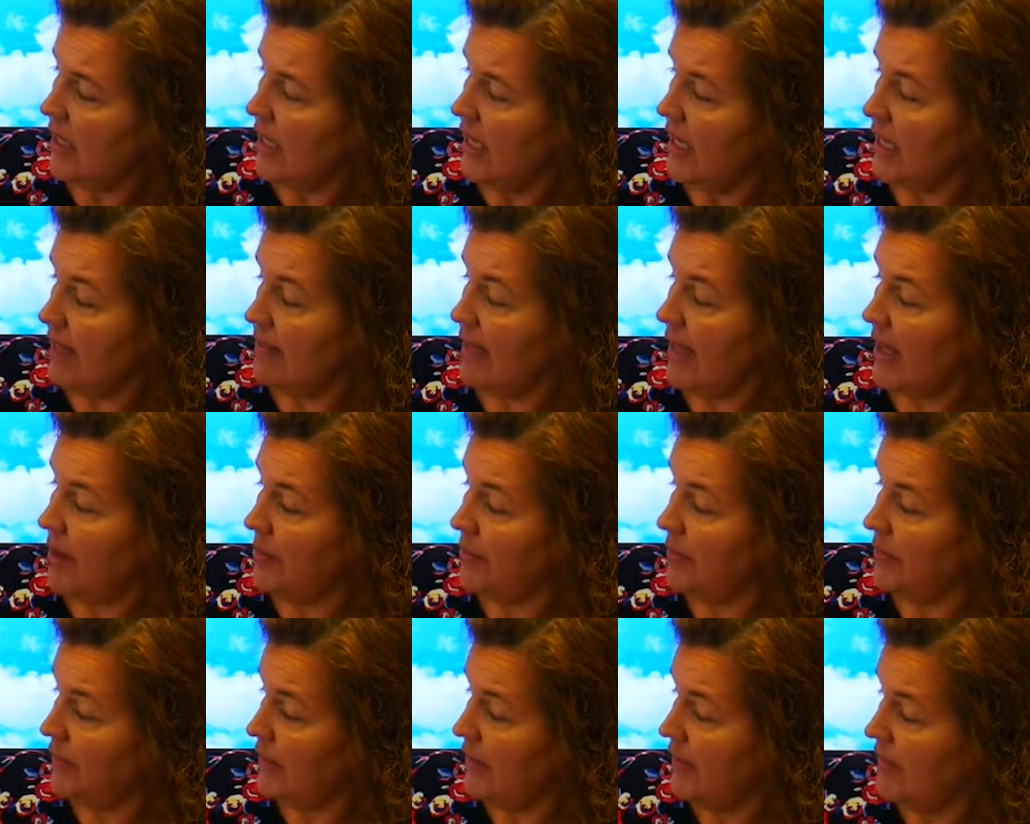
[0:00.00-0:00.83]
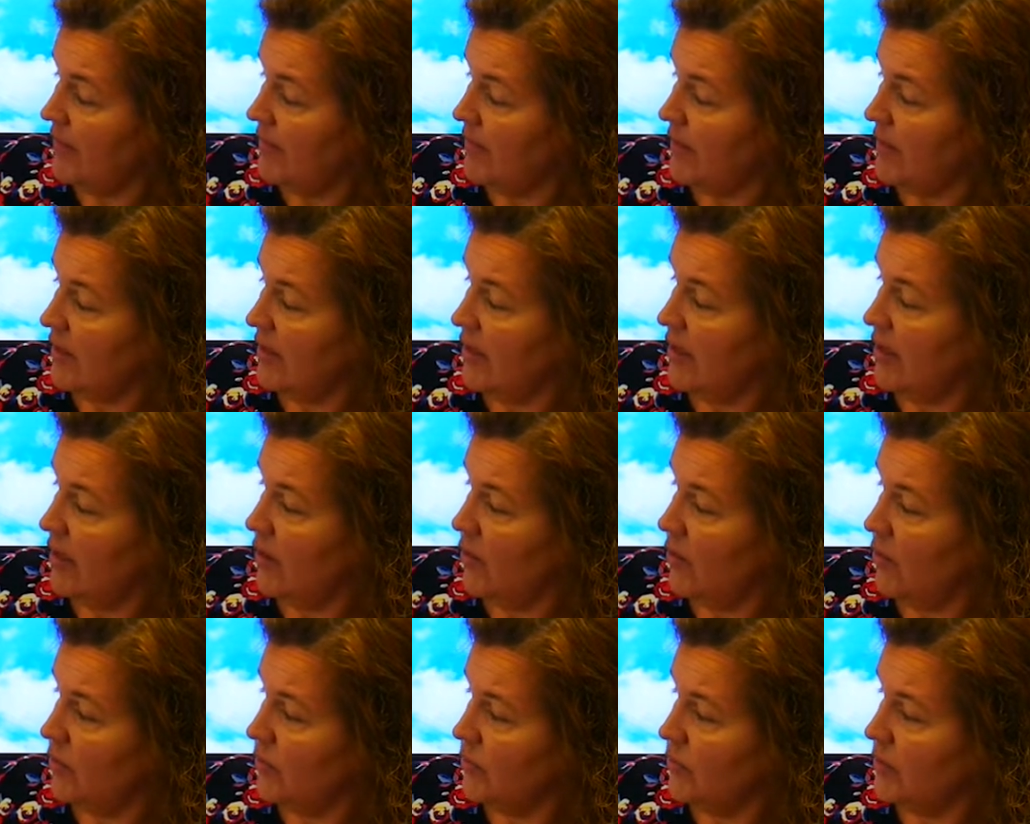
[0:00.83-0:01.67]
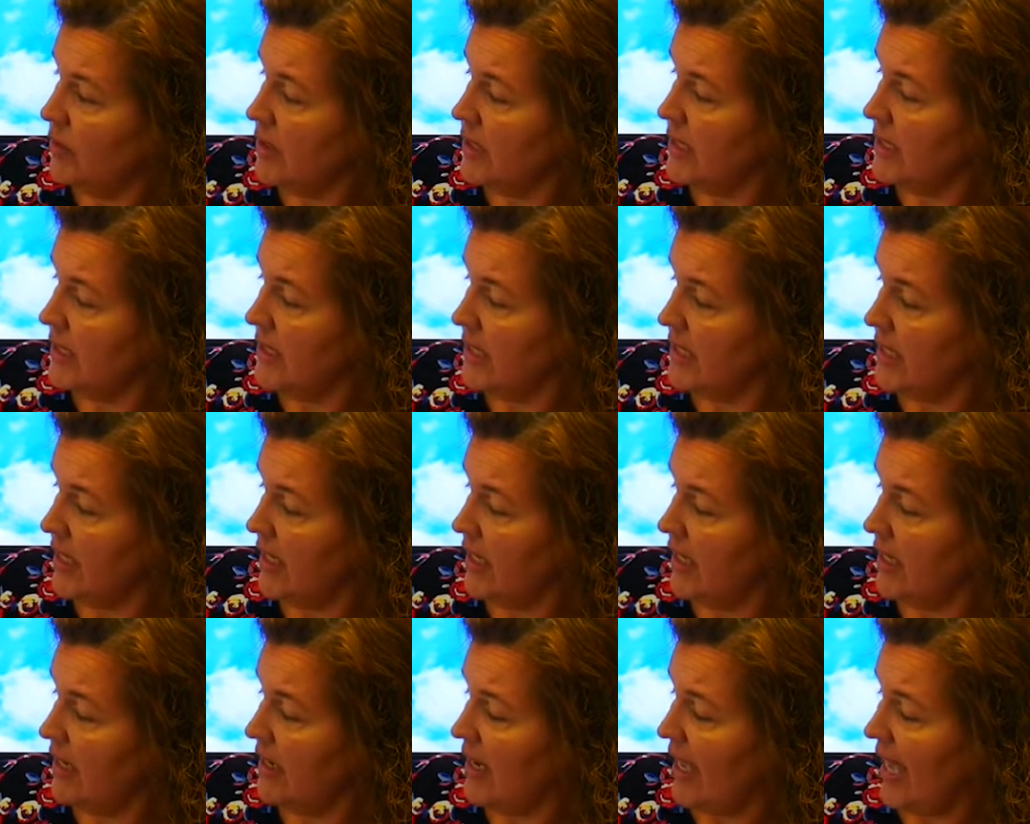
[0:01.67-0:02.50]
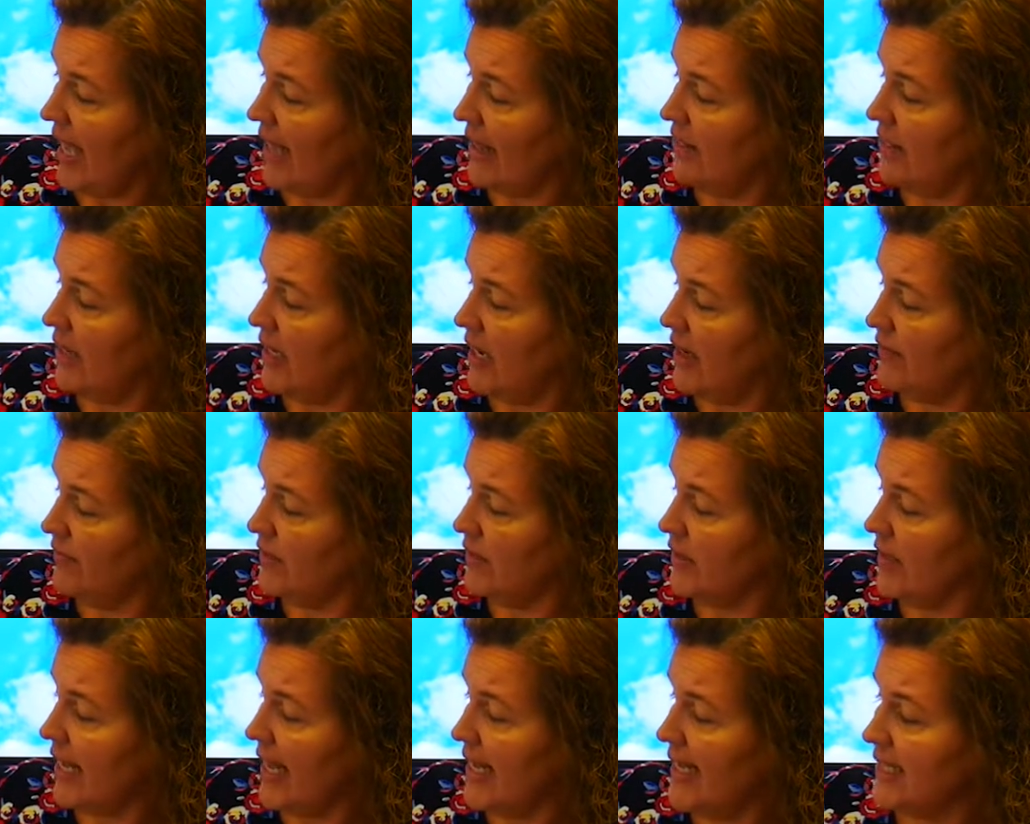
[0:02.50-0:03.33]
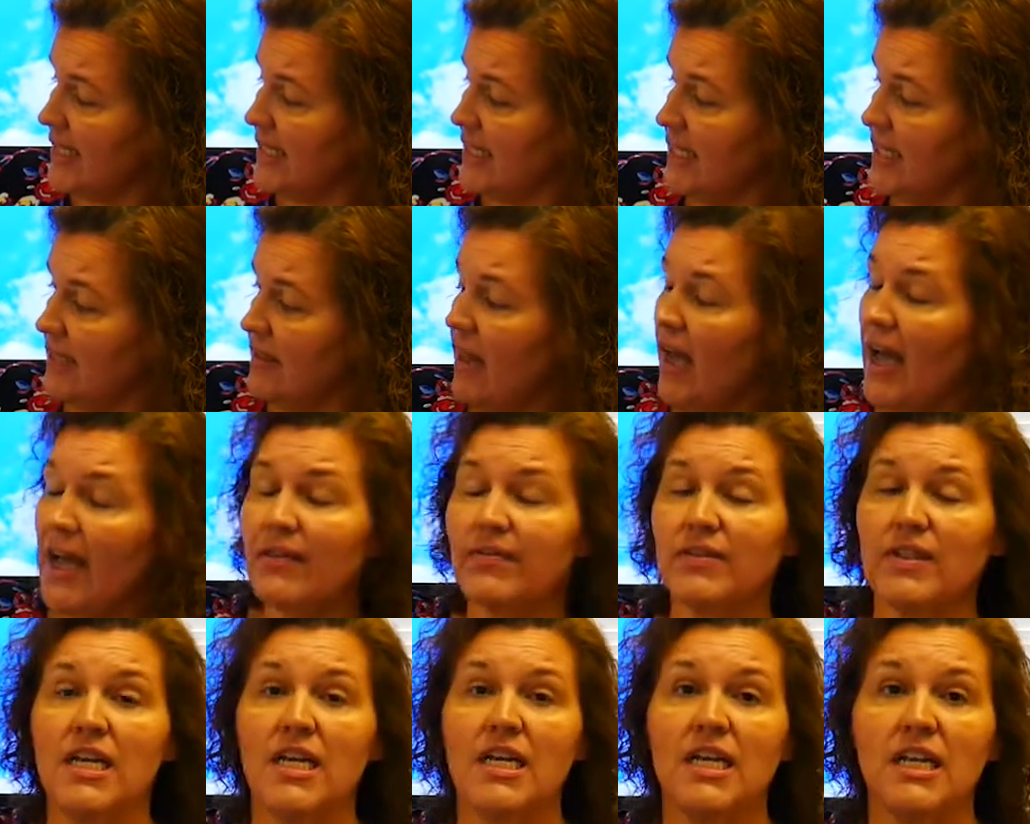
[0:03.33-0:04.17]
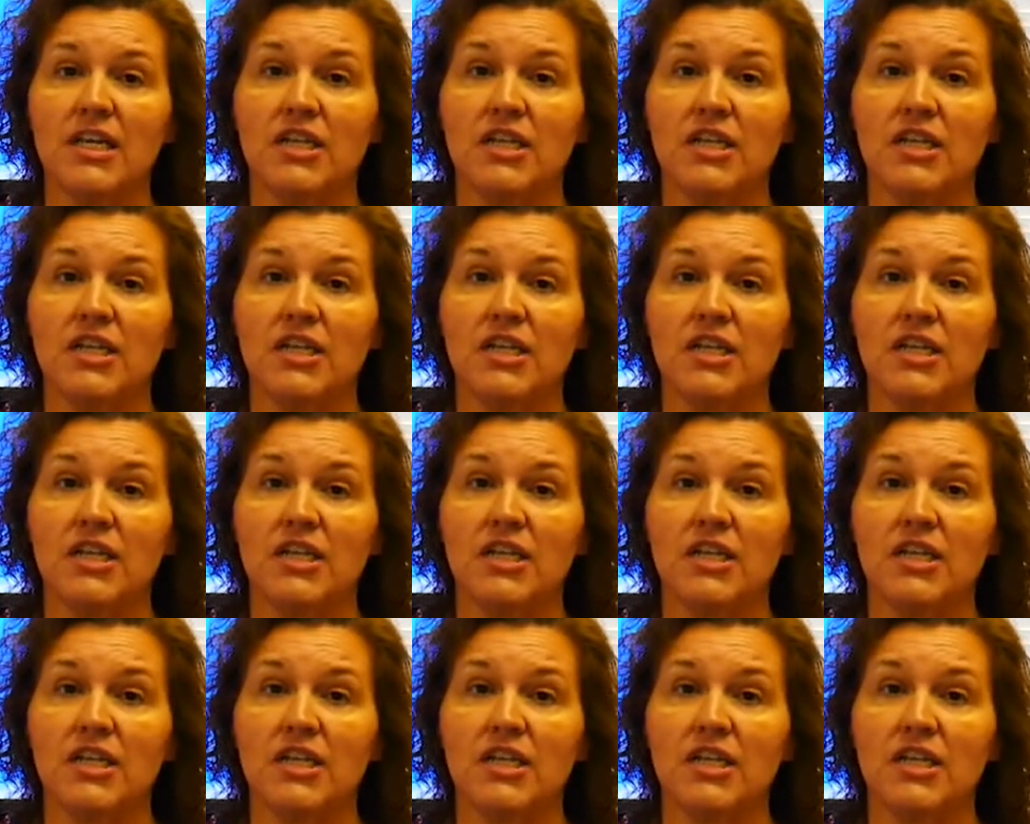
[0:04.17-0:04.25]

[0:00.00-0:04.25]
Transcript: he that believeth on the Son hath everlasting life.